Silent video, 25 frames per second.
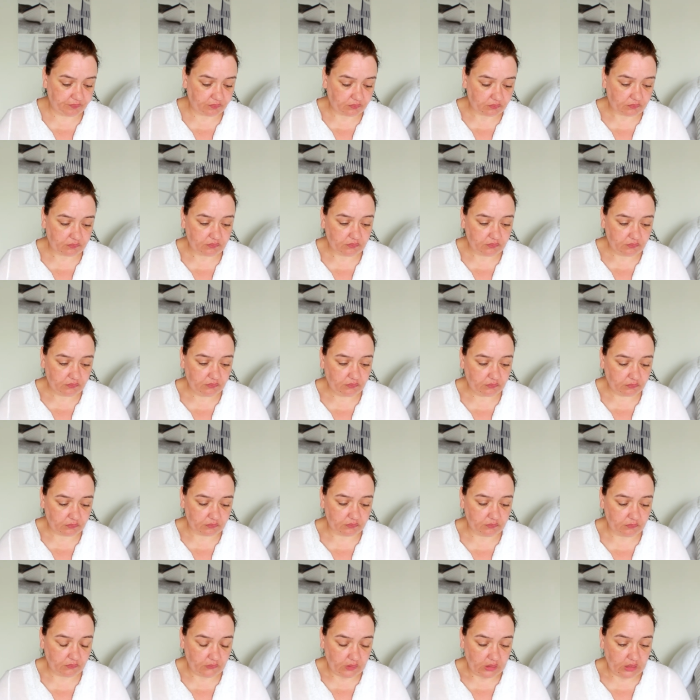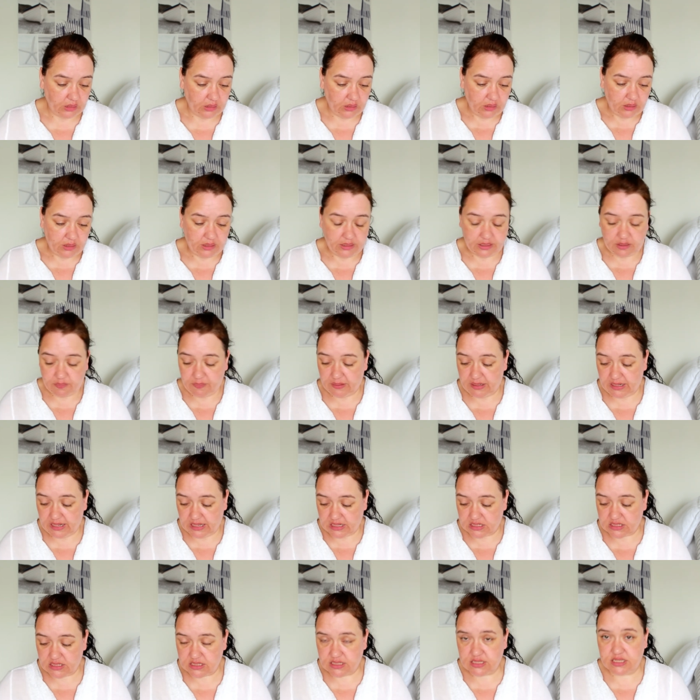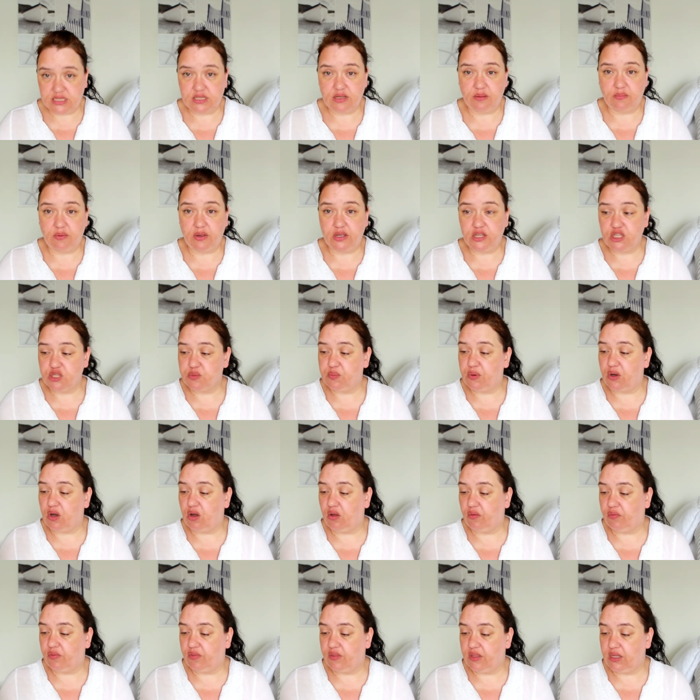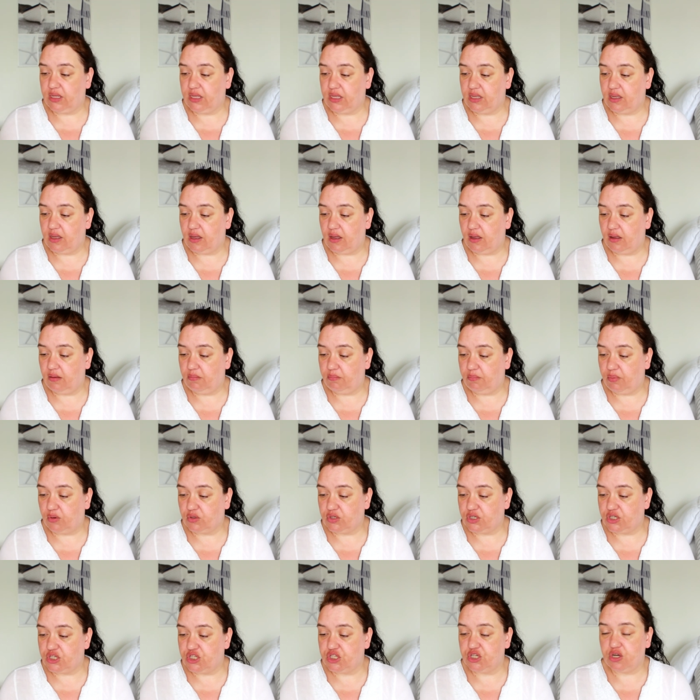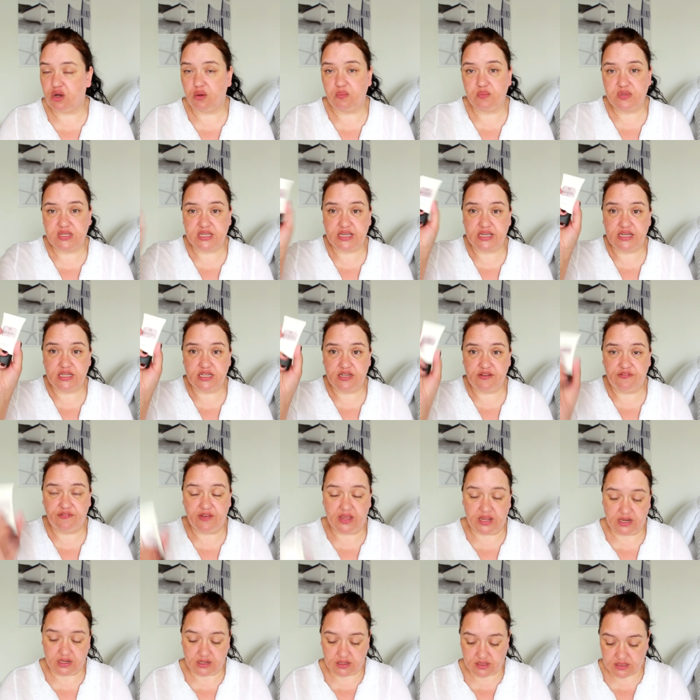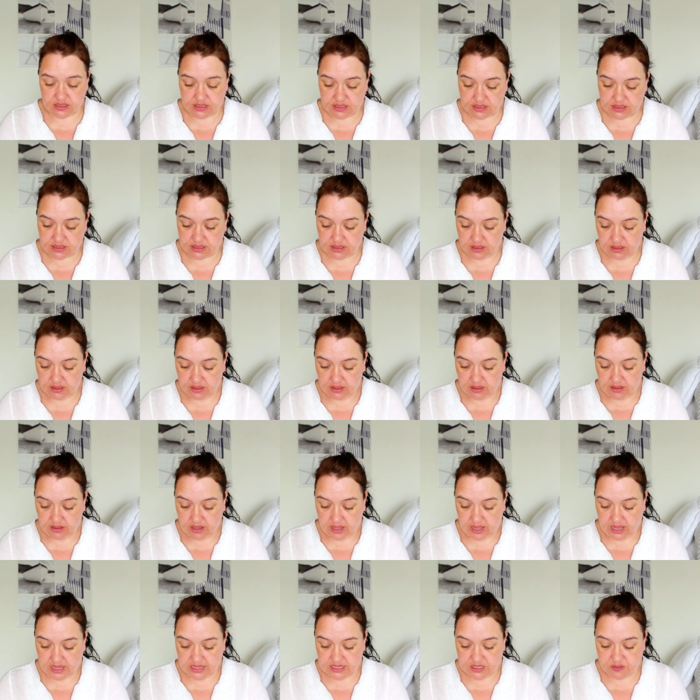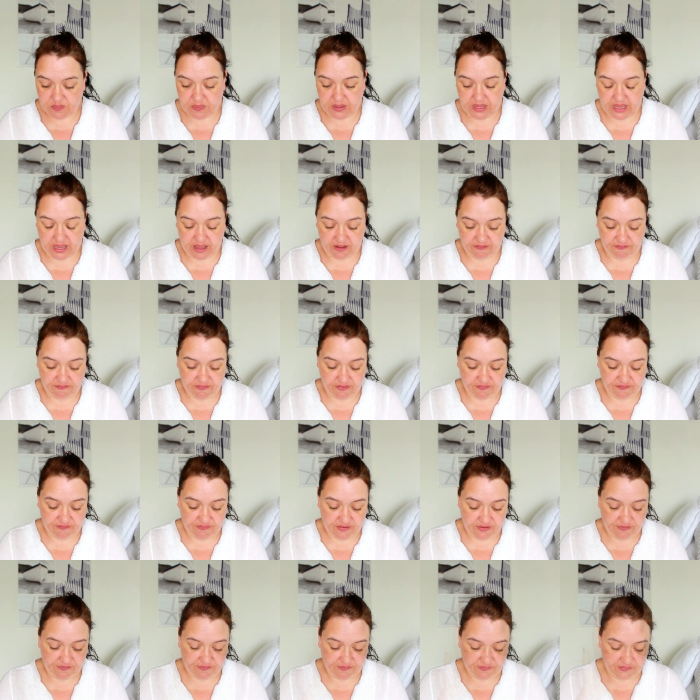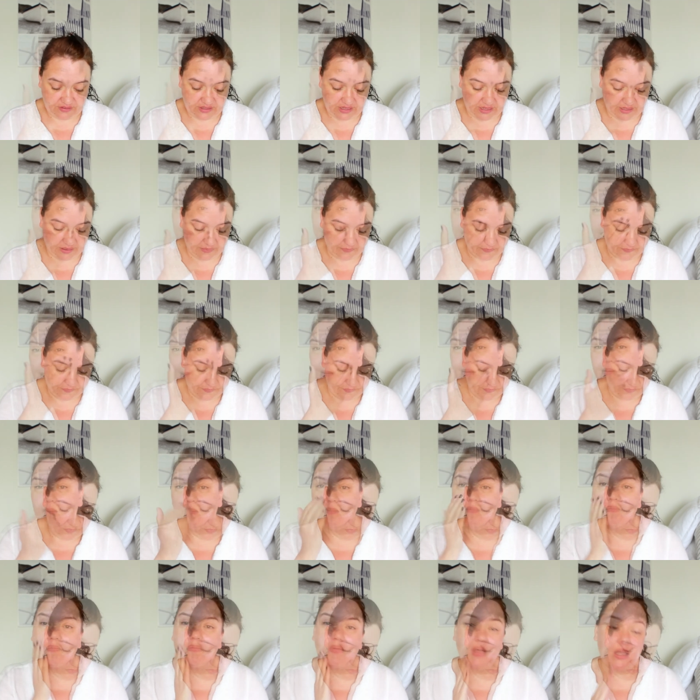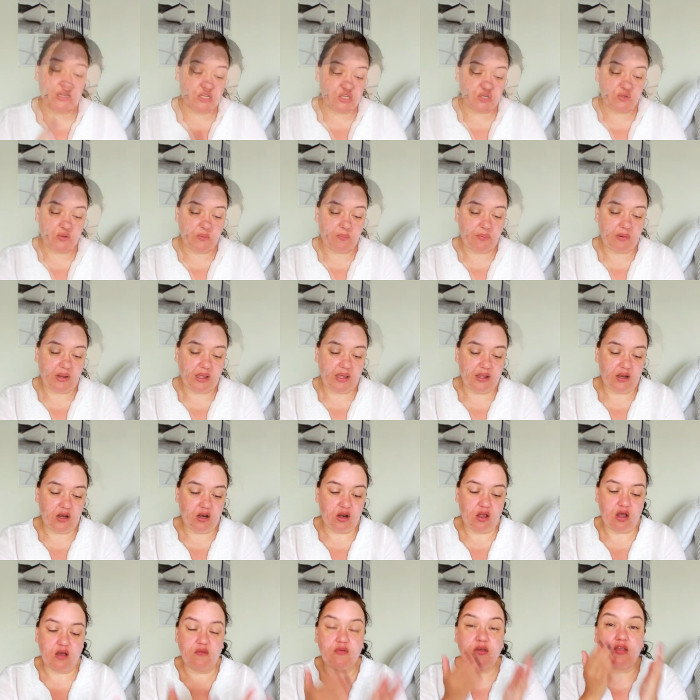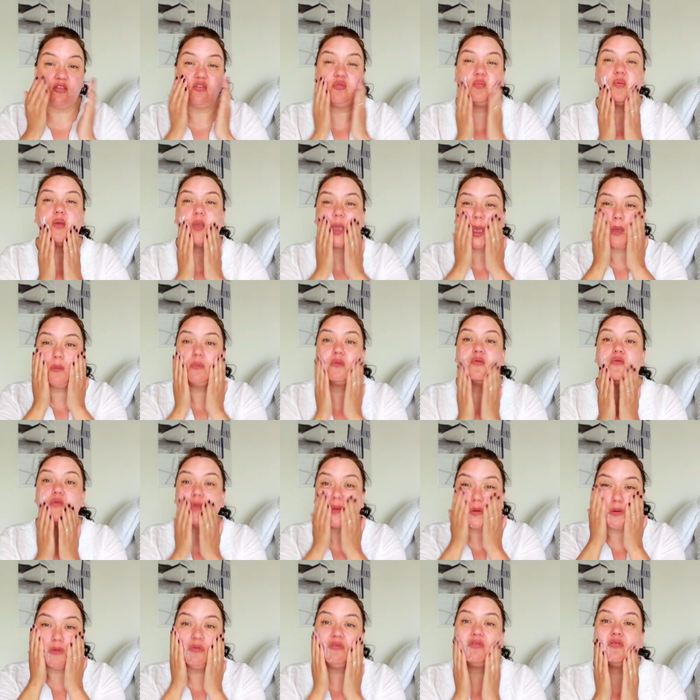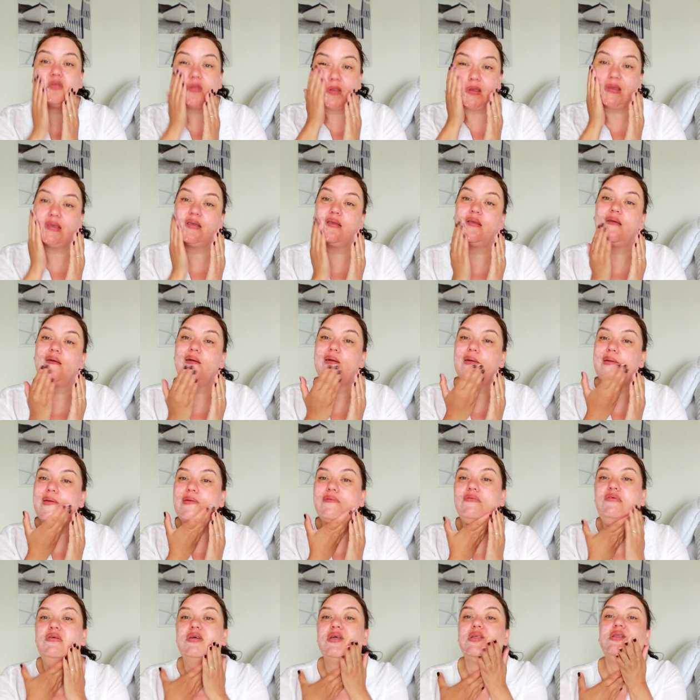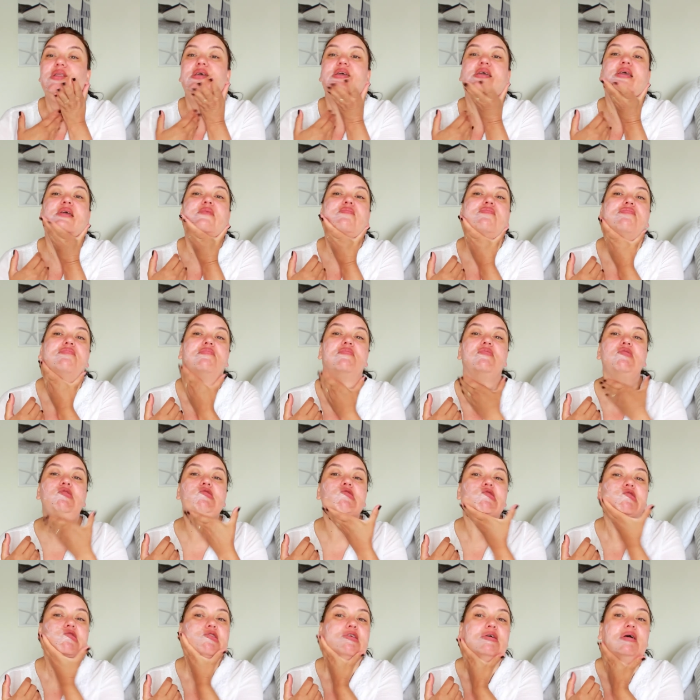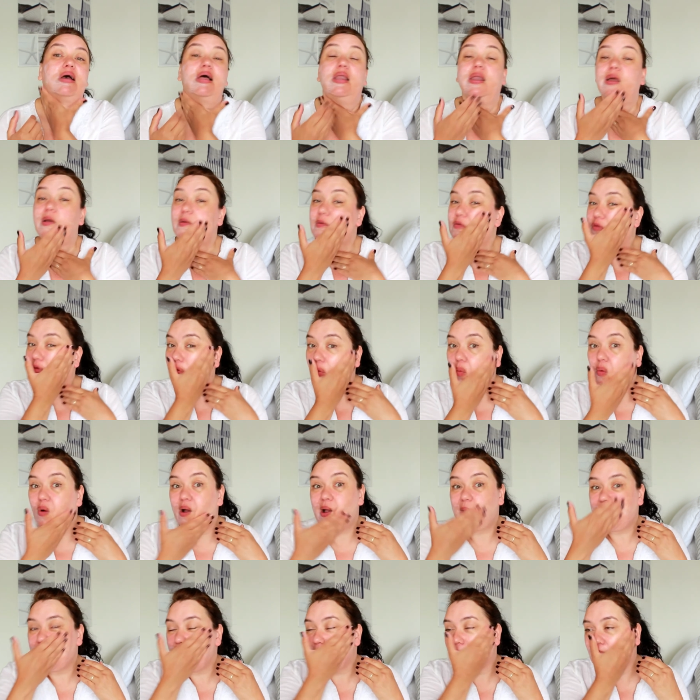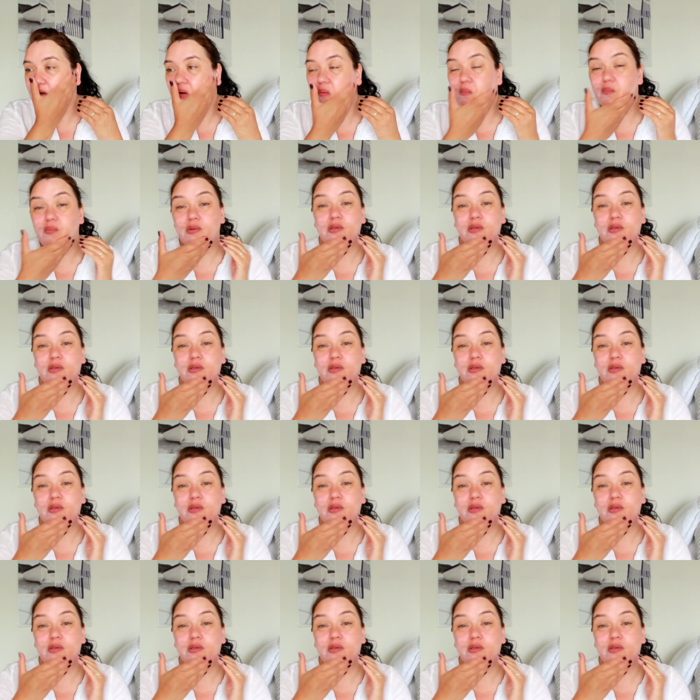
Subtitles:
a little bit later, so I'm going to put on the Body Shop Skin Defense SPF 50. I do apply a lot of SPF, as you can see. I like to whack it on, but